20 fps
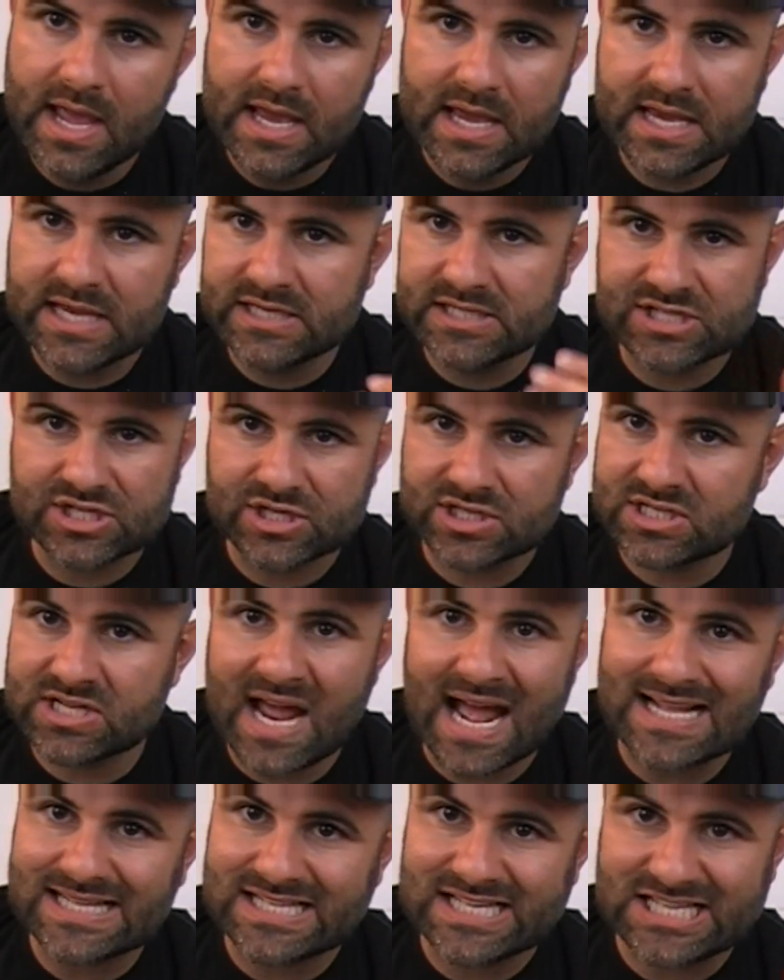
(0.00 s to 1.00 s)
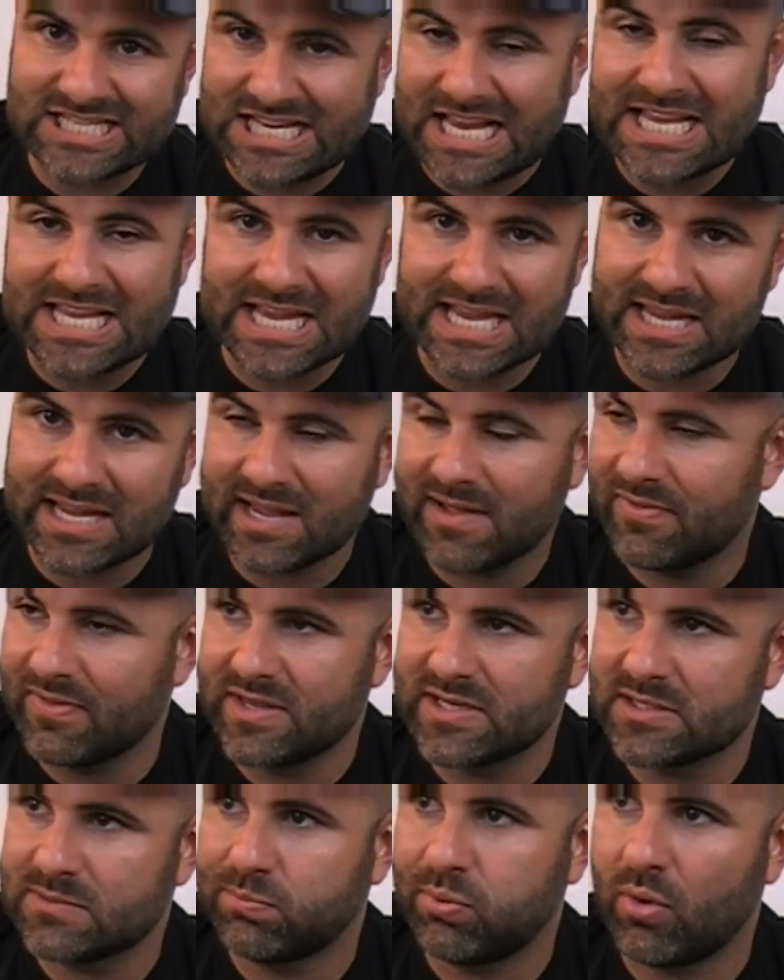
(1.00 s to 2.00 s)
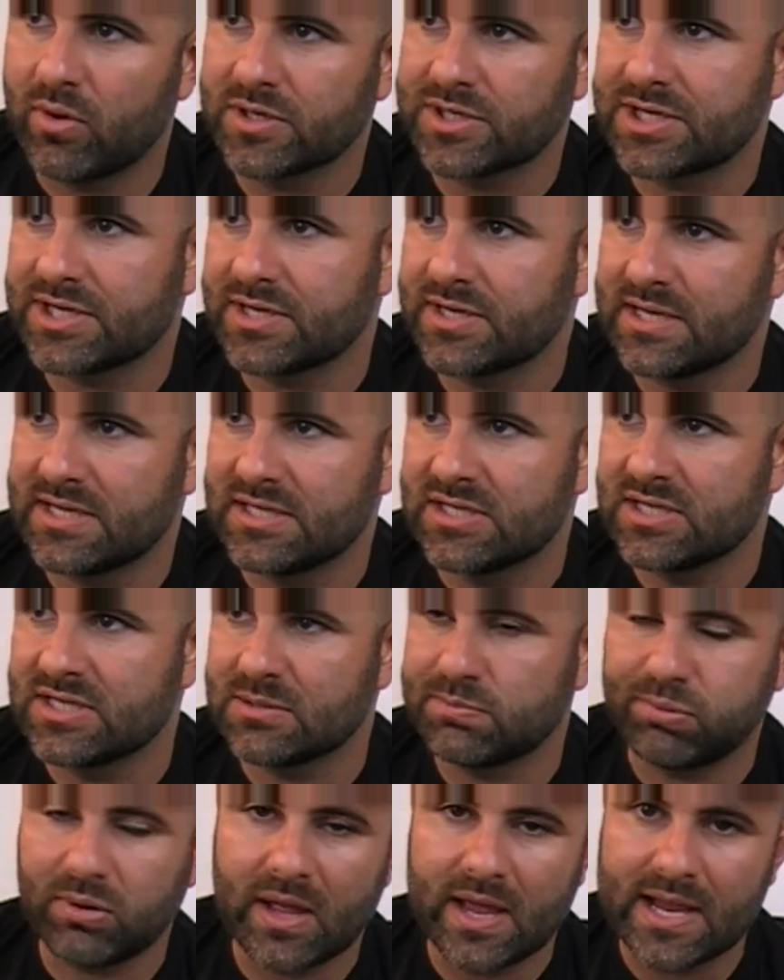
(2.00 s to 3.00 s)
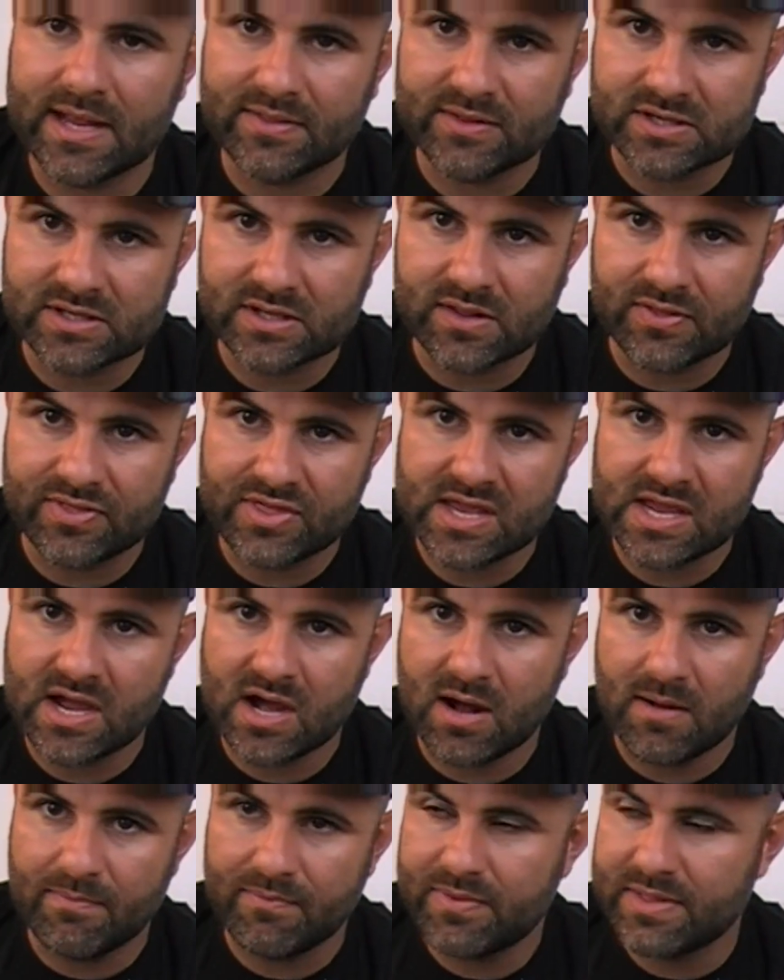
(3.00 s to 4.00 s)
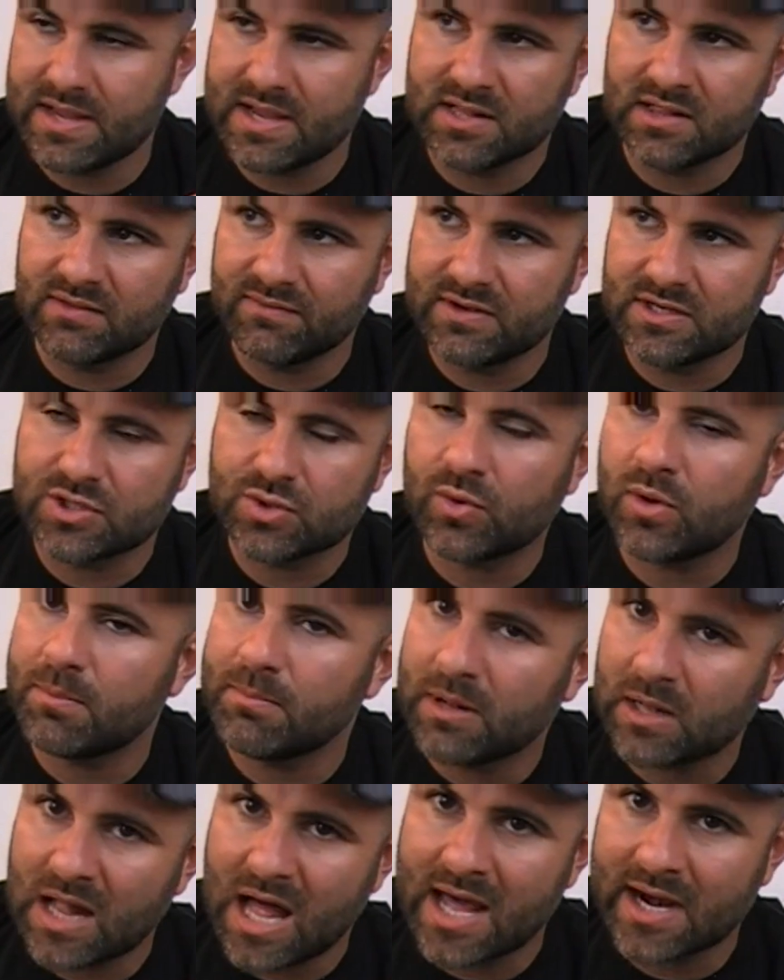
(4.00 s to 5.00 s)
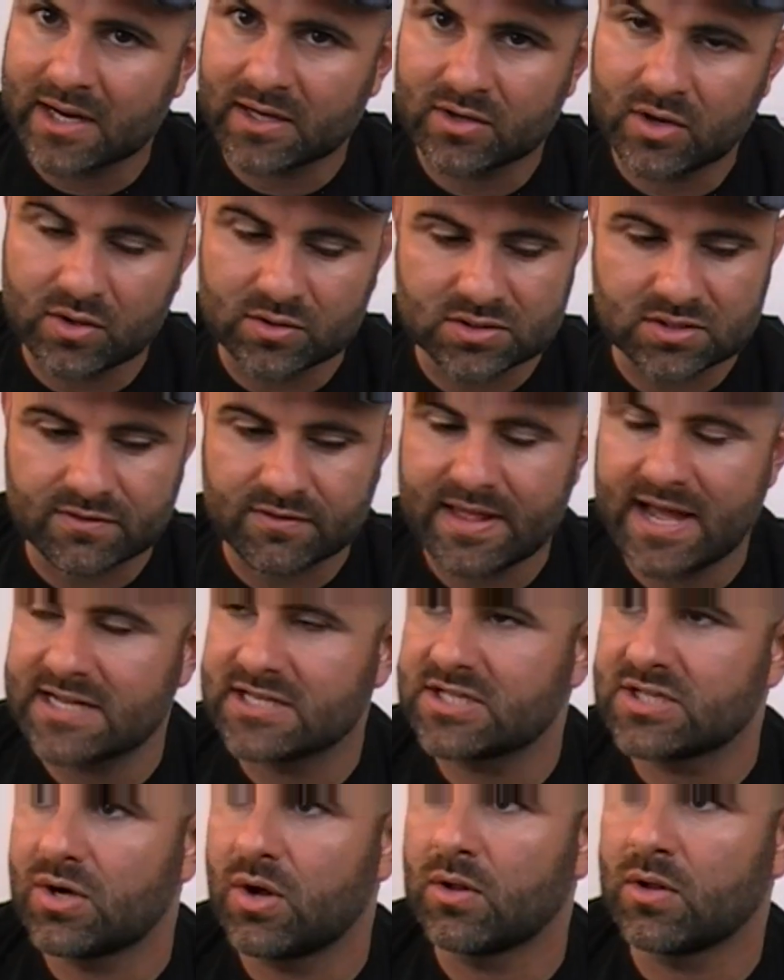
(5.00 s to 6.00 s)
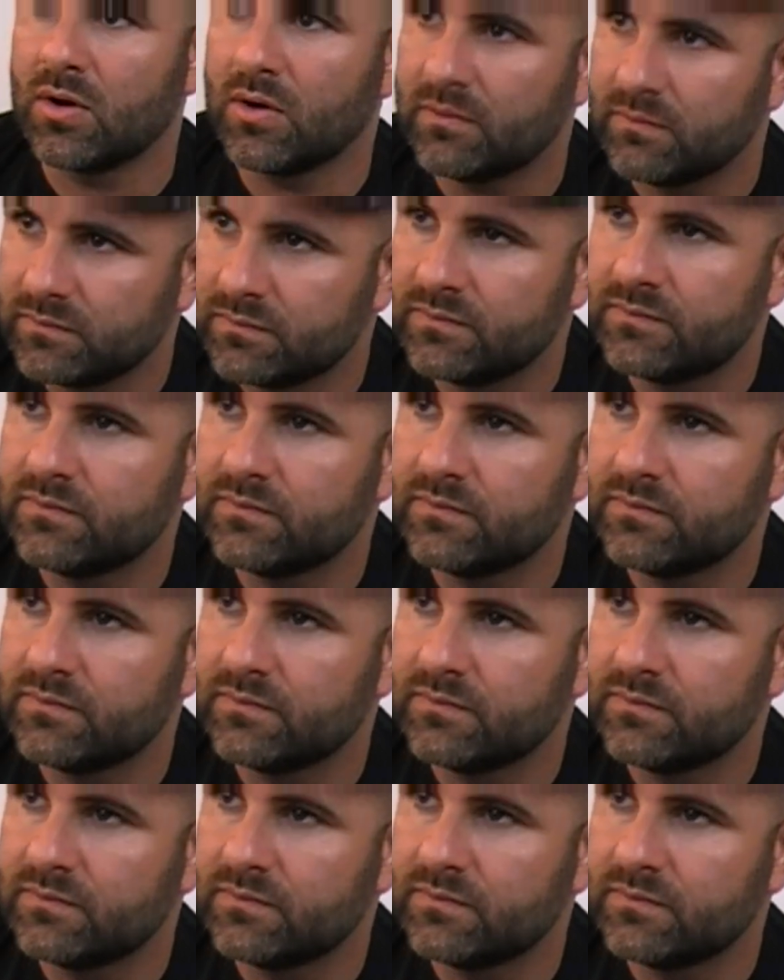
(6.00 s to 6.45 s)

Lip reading: He's just not singing in this portion. He's just playing the individual melodic notes for that solo.